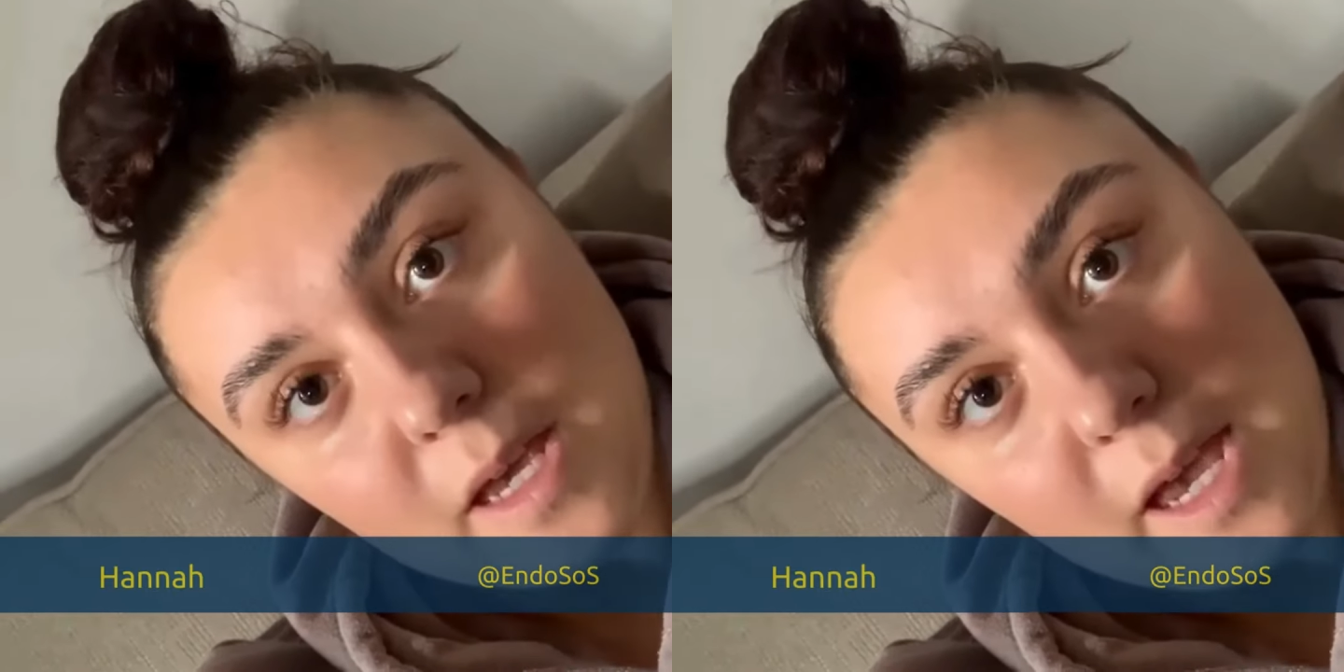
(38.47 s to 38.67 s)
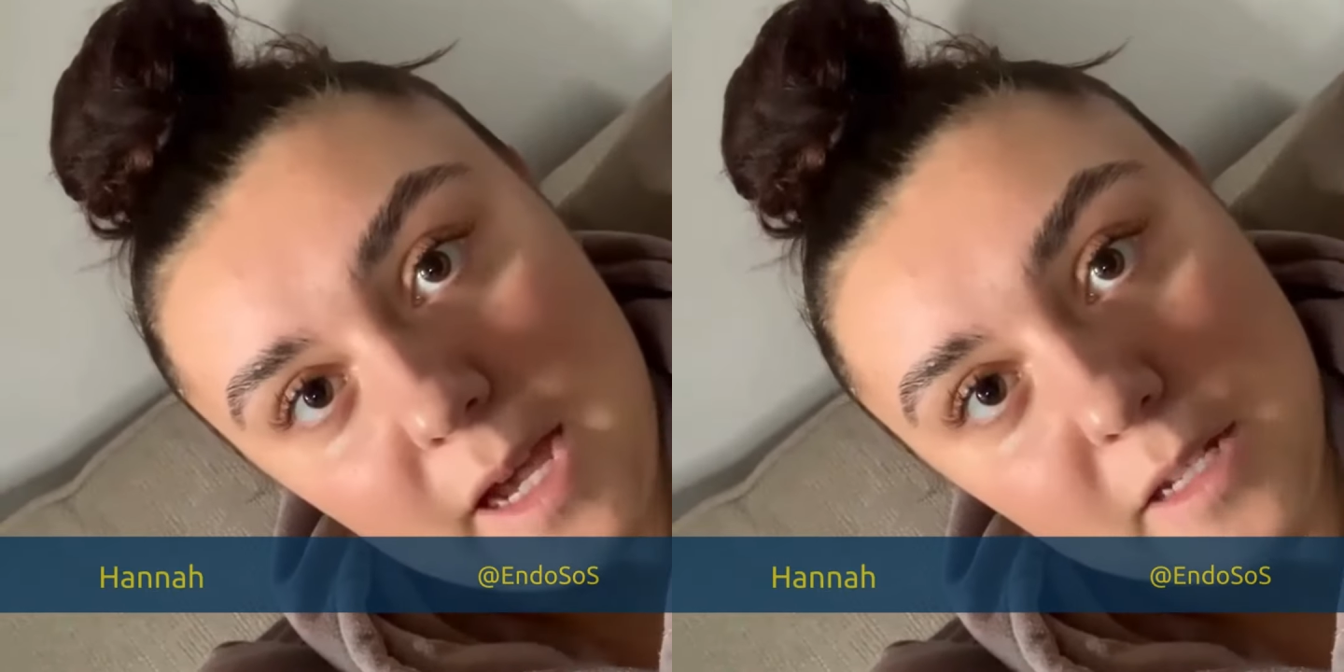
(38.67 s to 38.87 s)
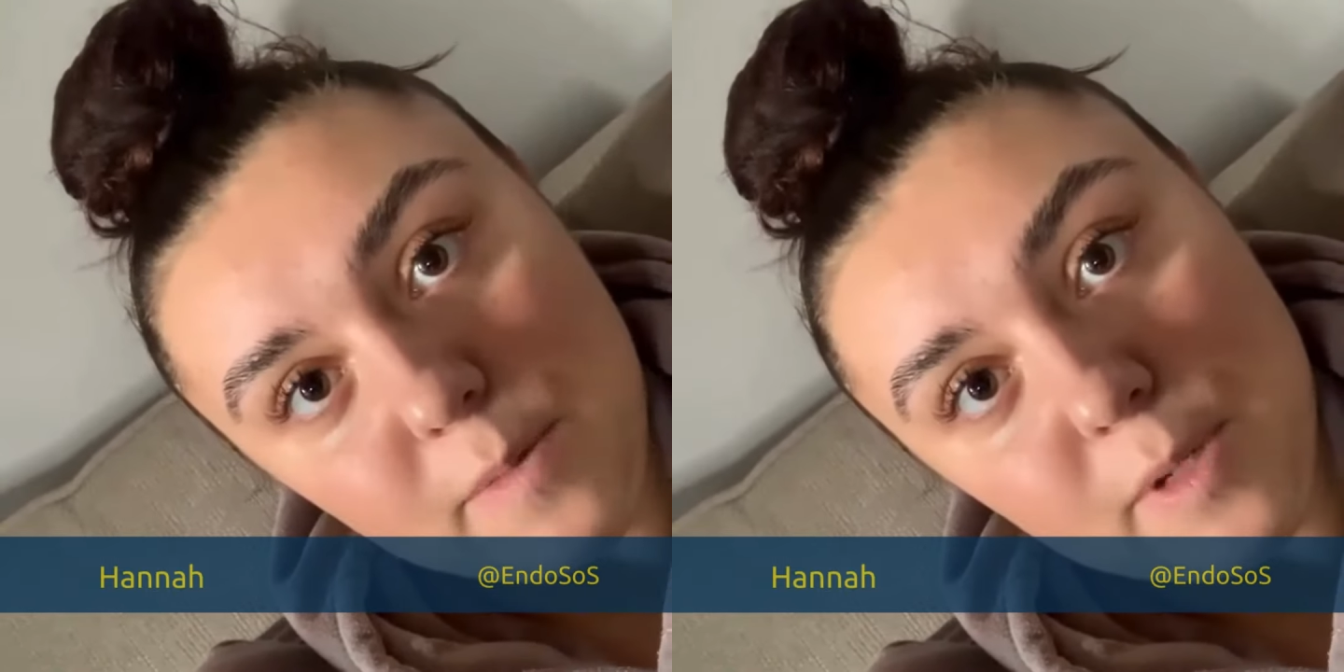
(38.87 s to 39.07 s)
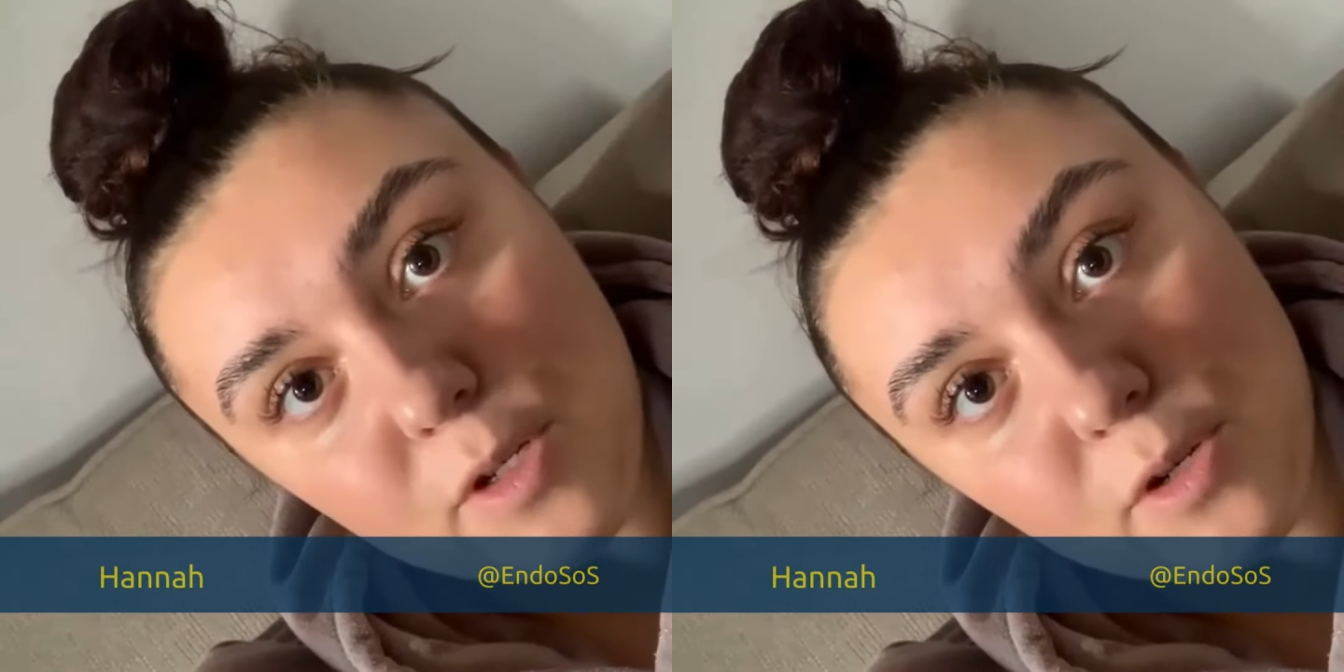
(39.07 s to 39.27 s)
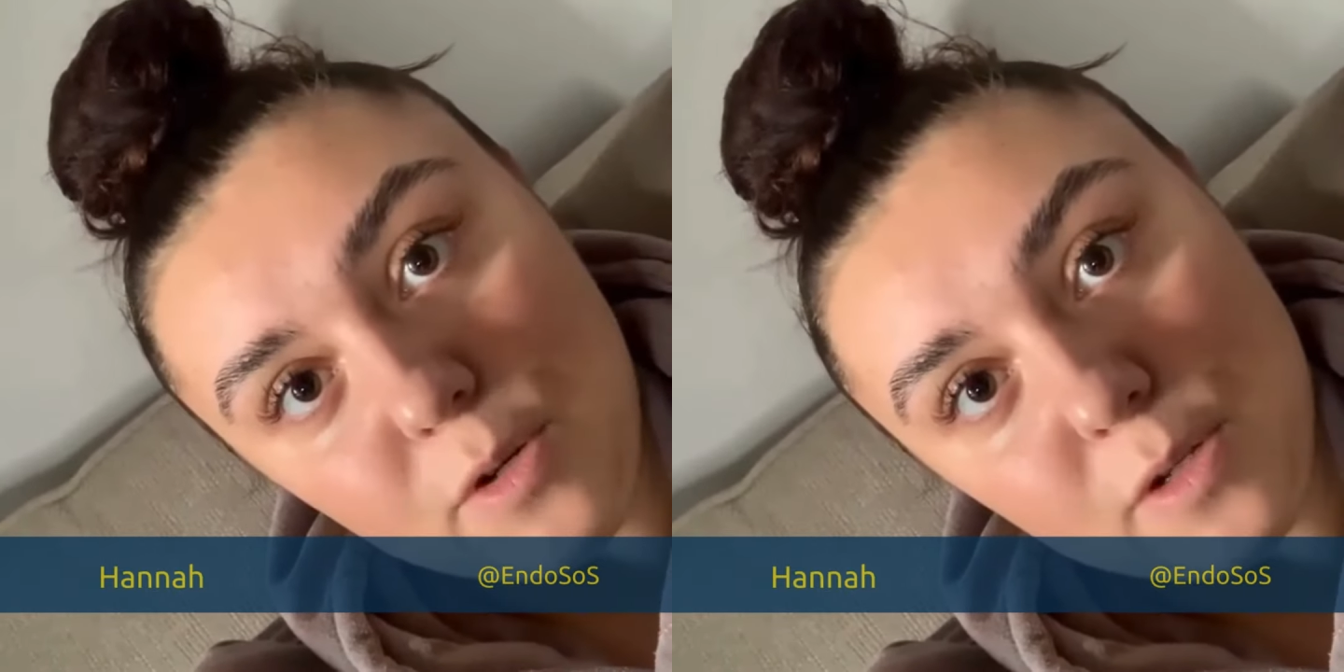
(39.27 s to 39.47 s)

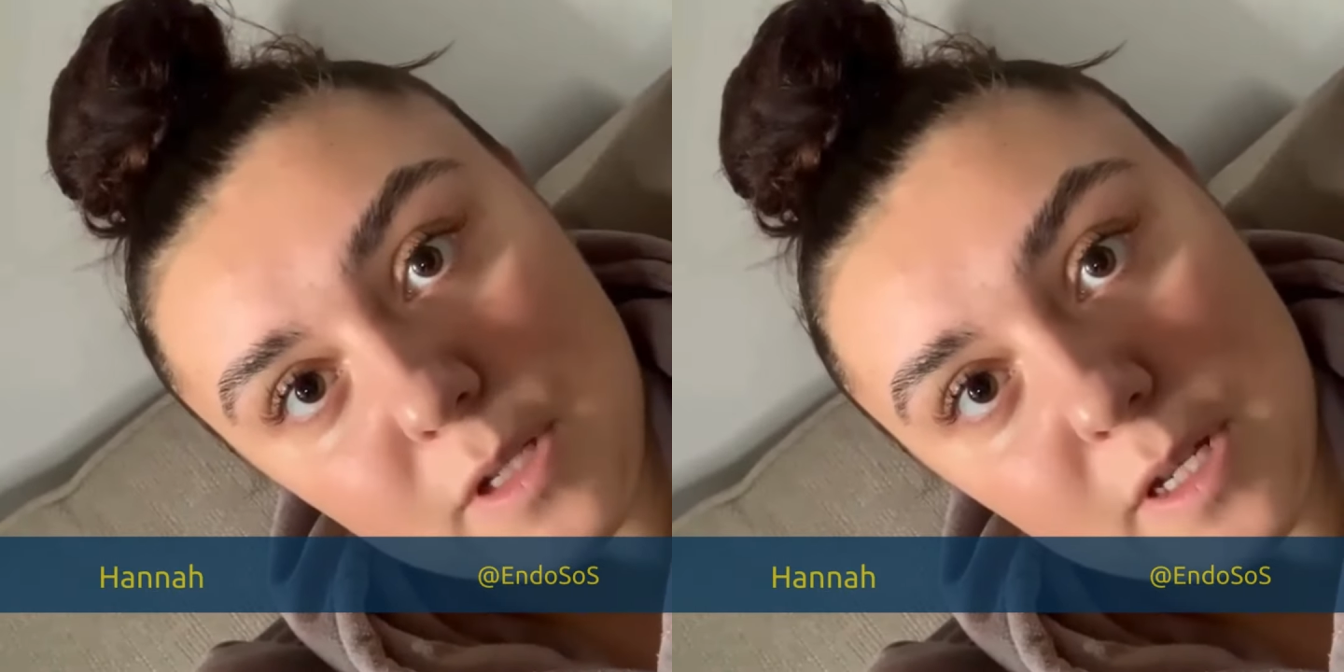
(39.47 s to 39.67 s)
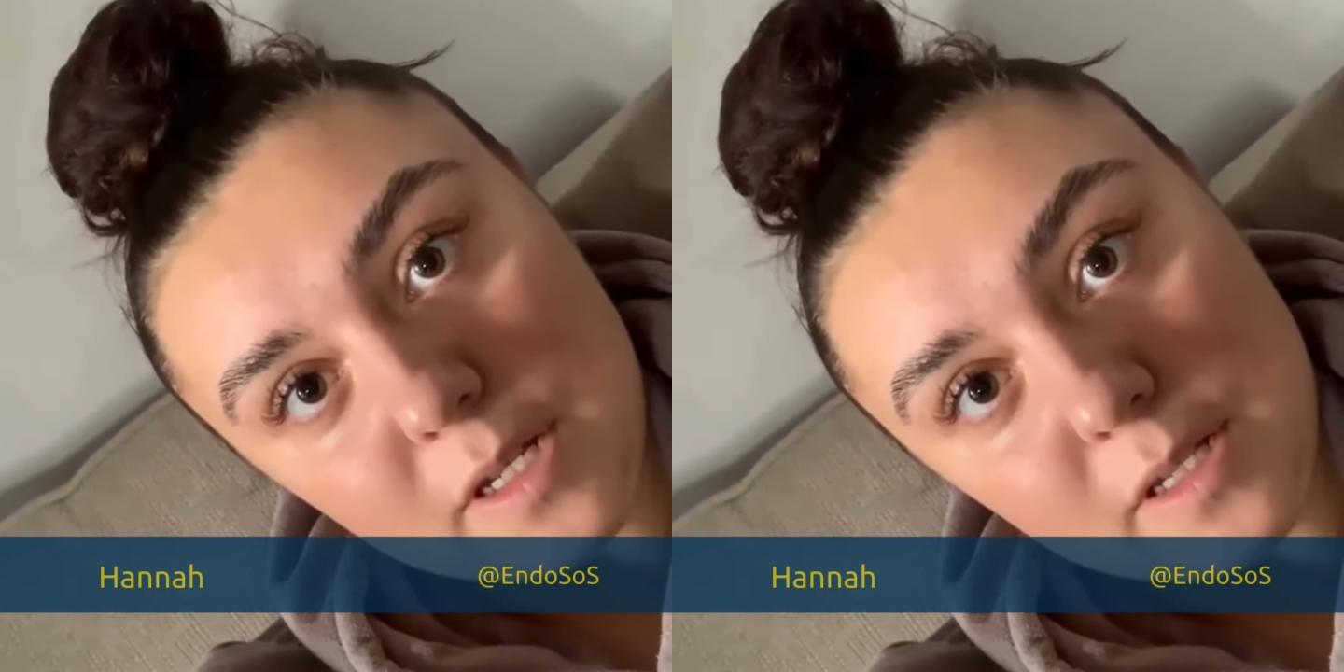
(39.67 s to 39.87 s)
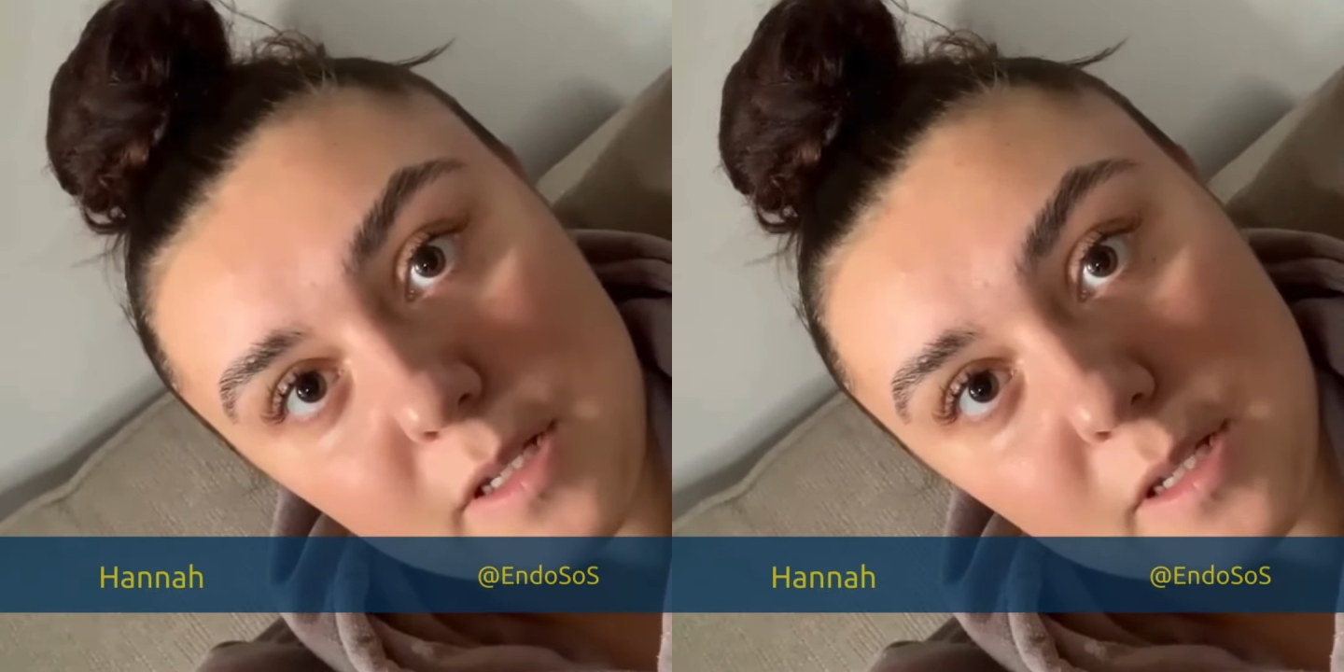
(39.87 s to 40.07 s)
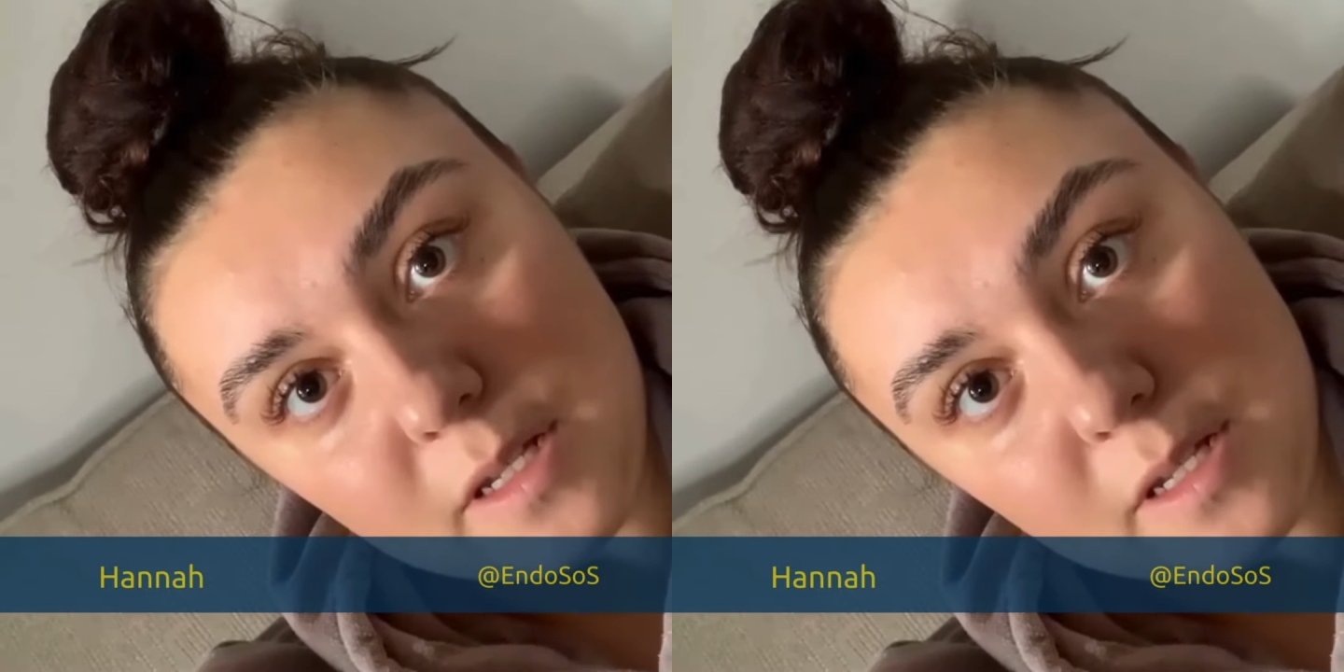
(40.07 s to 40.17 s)
Endometriosis